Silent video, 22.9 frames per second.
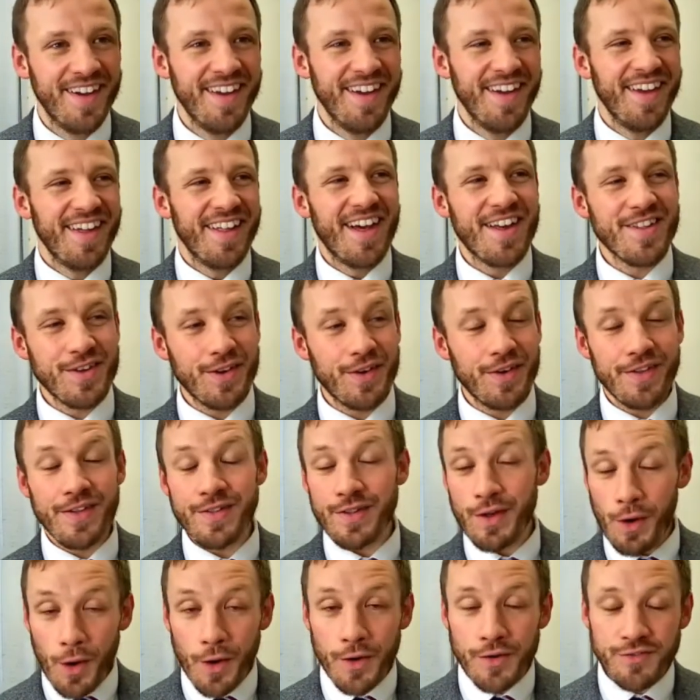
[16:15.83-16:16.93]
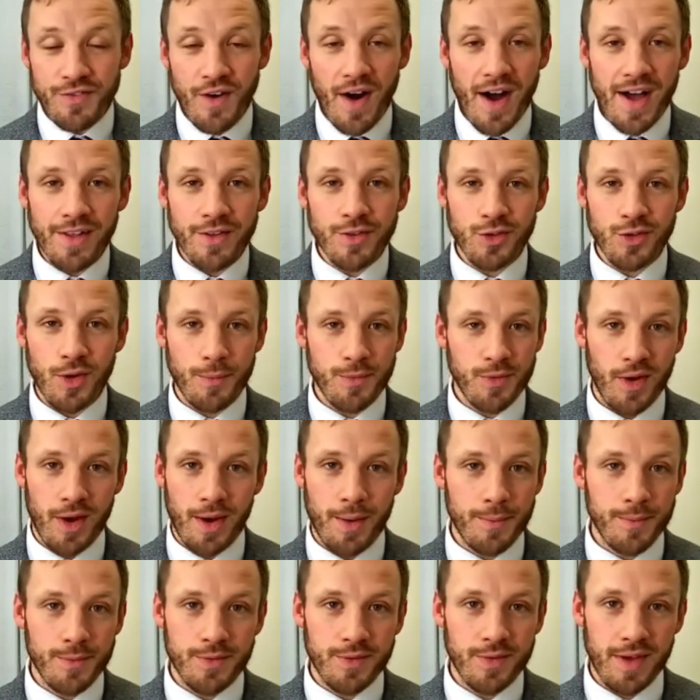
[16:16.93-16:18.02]
lot of violence
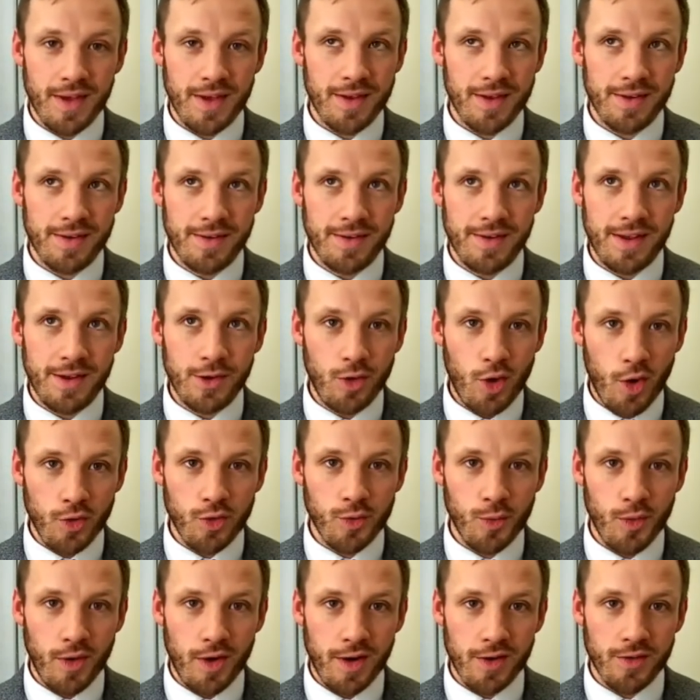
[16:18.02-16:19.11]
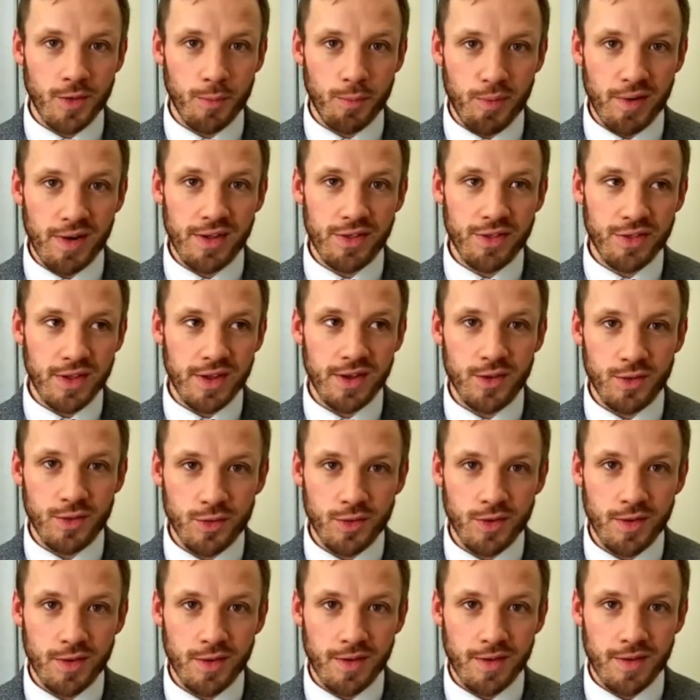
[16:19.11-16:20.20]
sometimes in God's work to bring things
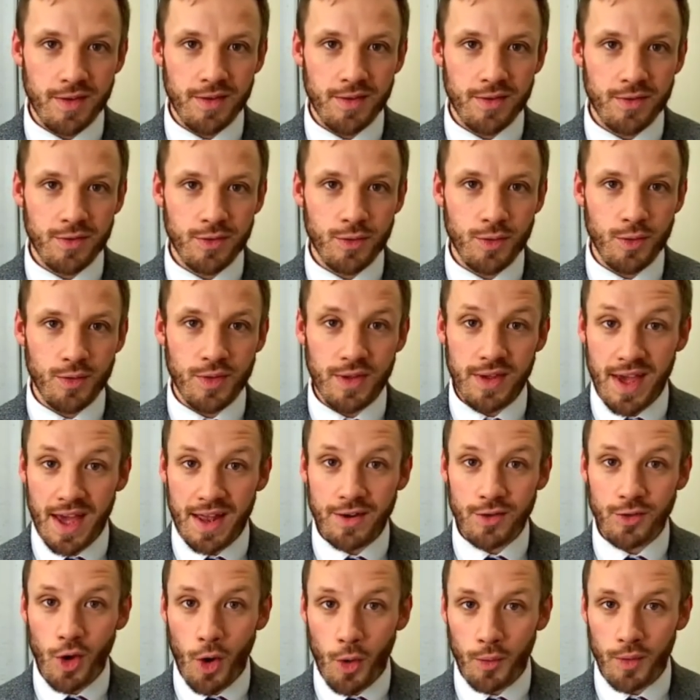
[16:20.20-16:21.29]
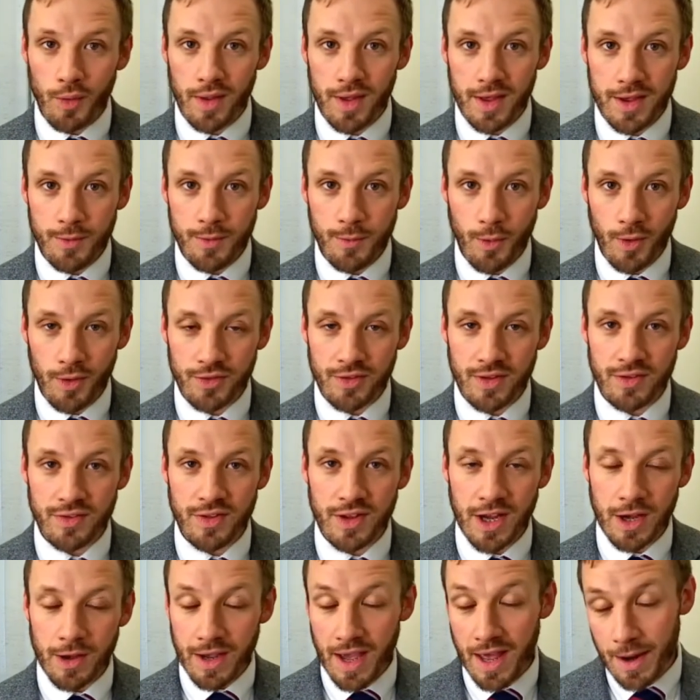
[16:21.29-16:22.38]
to the end goal that he wants. Let's think
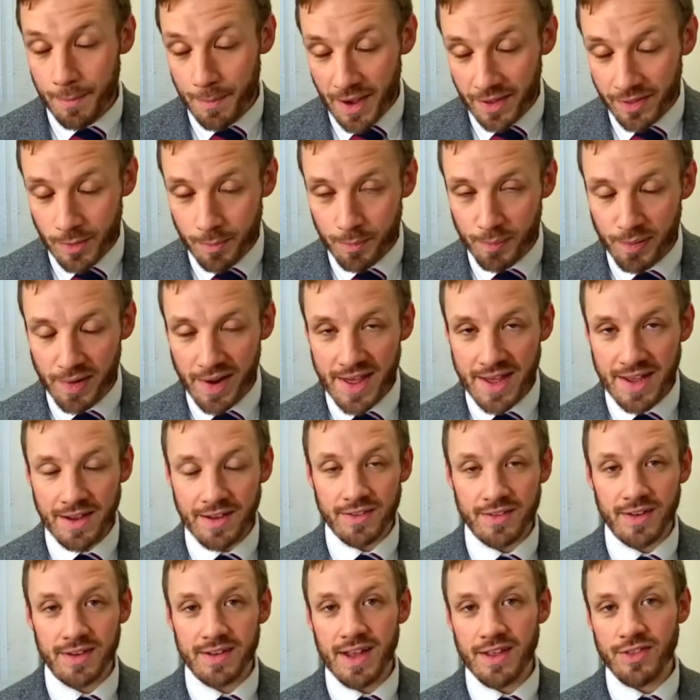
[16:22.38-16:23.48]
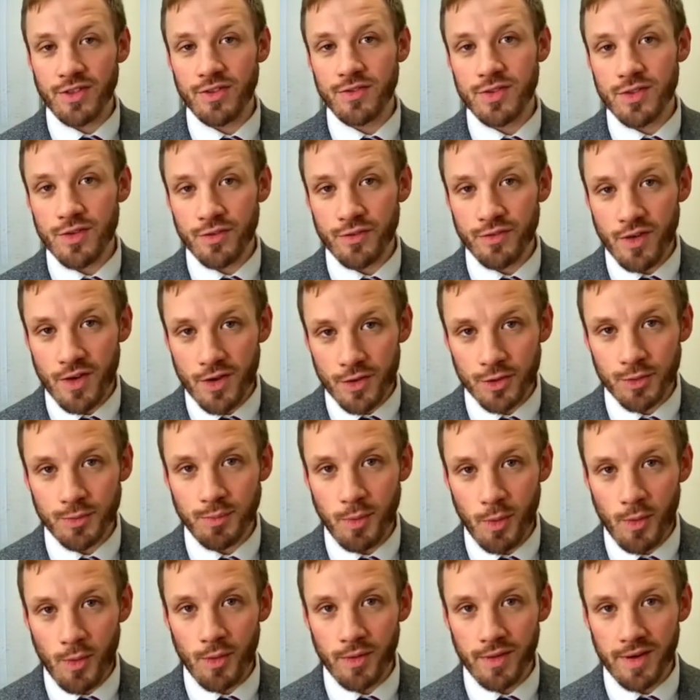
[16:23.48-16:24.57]
again about the plagues, the death of the
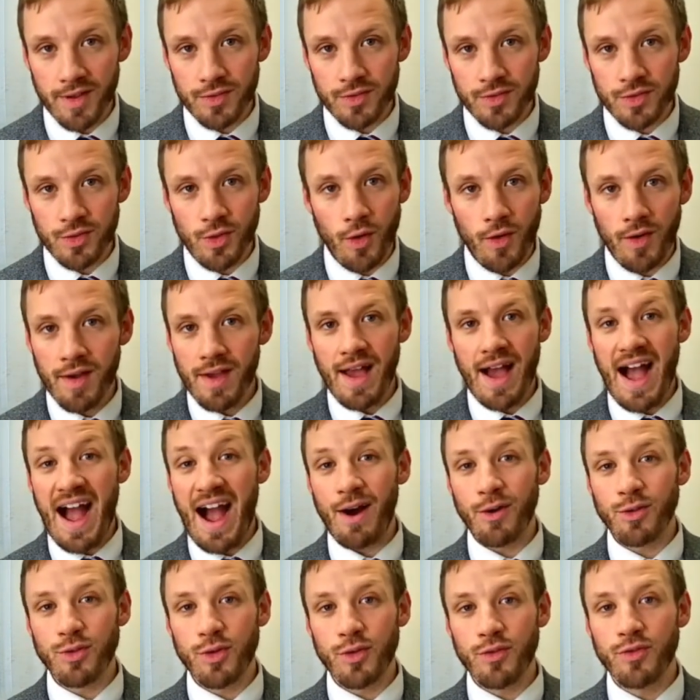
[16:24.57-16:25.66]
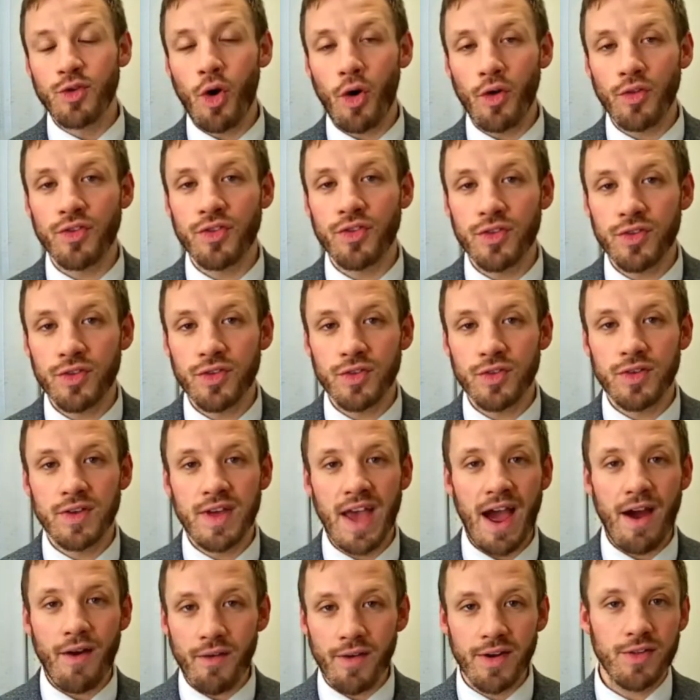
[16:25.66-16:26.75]
firstborn. It's not out of God's
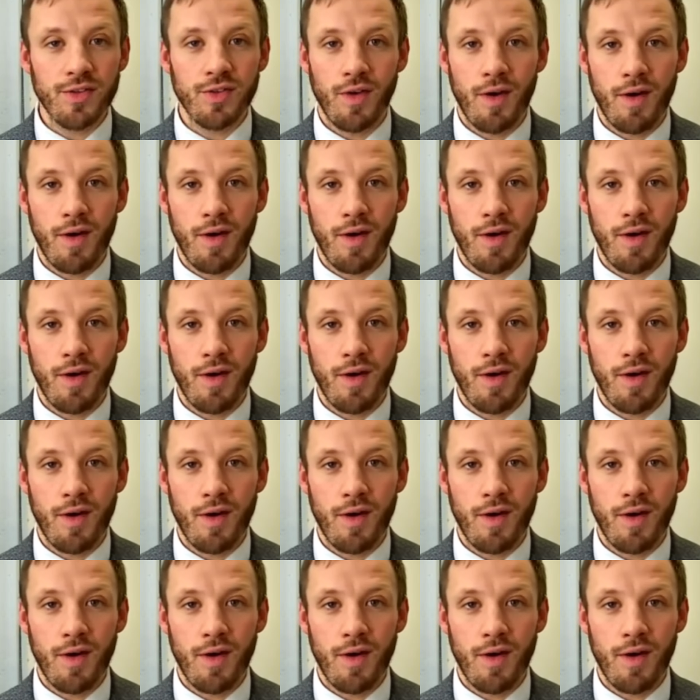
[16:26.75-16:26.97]
character